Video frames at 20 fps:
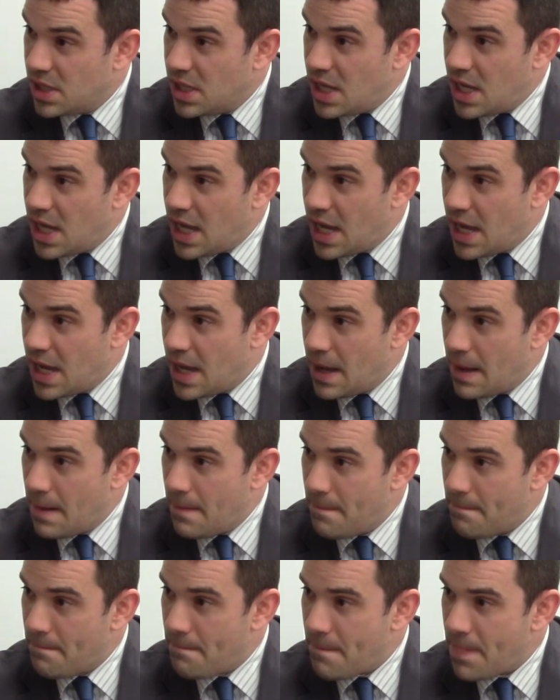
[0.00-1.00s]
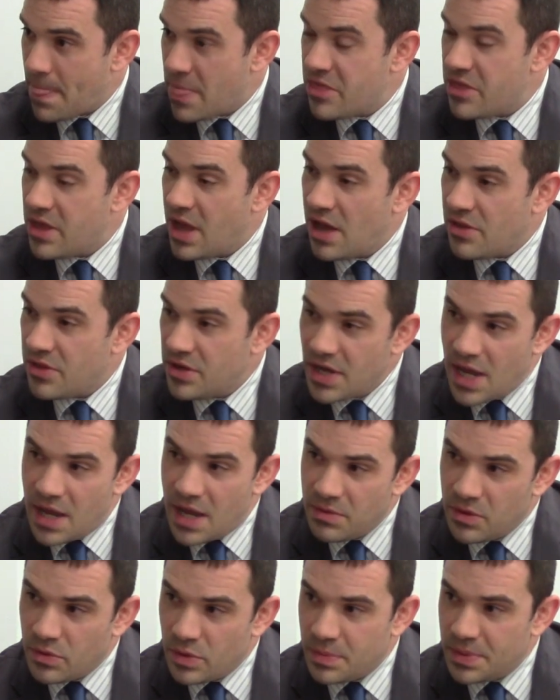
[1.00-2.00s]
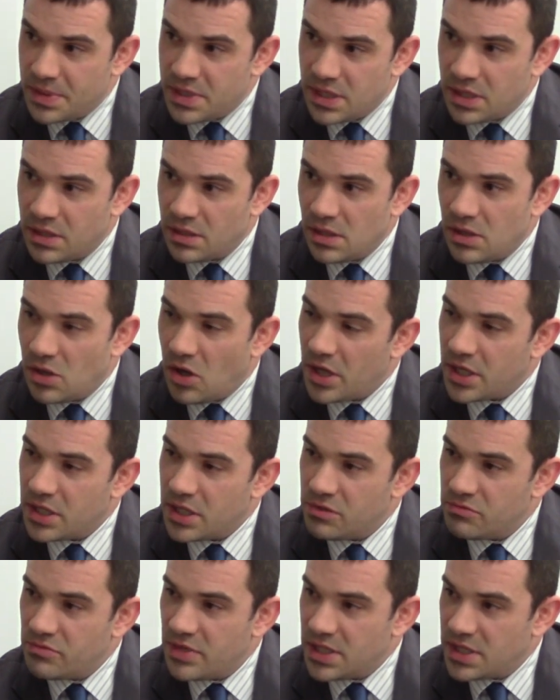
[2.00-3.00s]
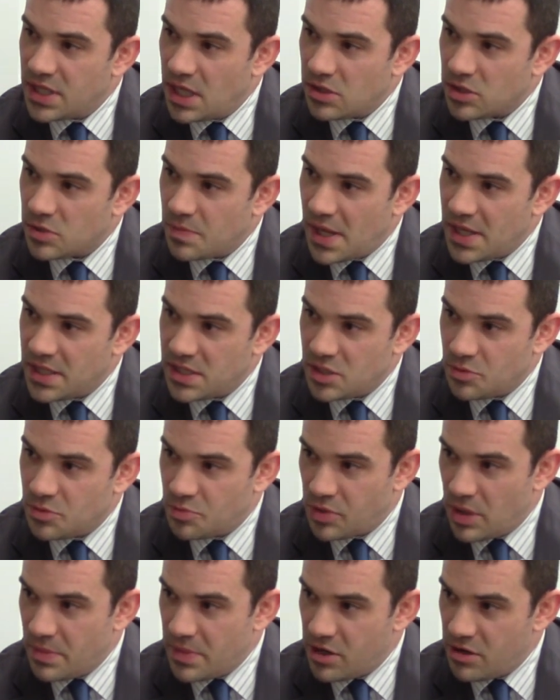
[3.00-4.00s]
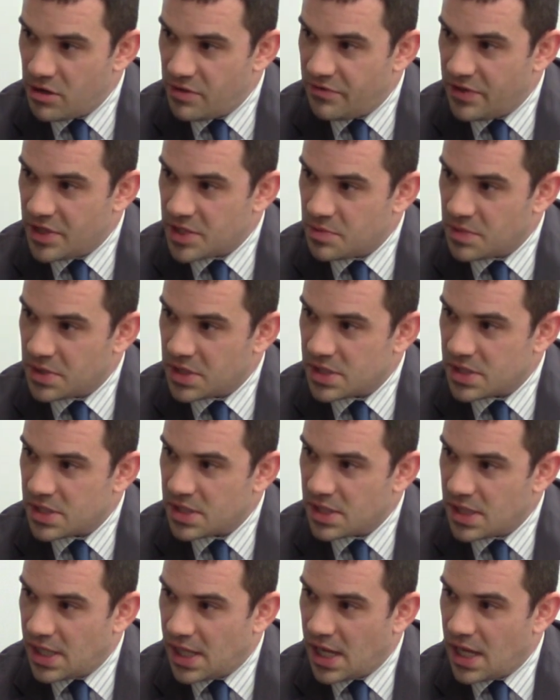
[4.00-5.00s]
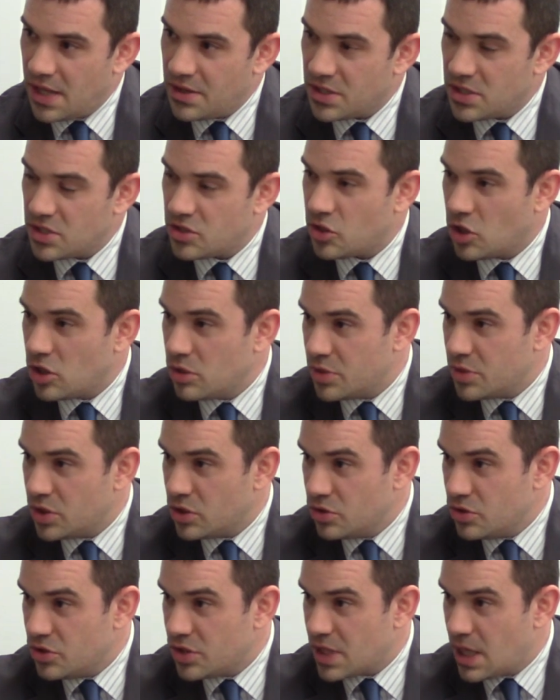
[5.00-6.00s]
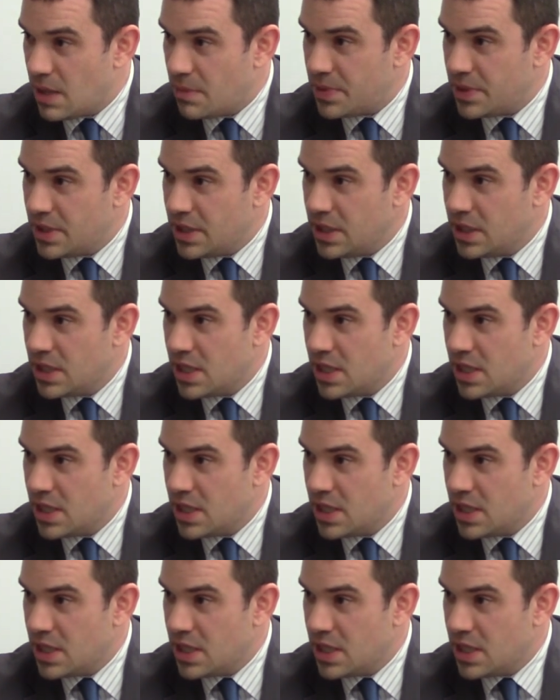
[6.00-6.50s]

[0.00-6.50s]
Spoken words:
The other name that we particularly like in the retail space is Premier Investments. This is Solomon Lew's company.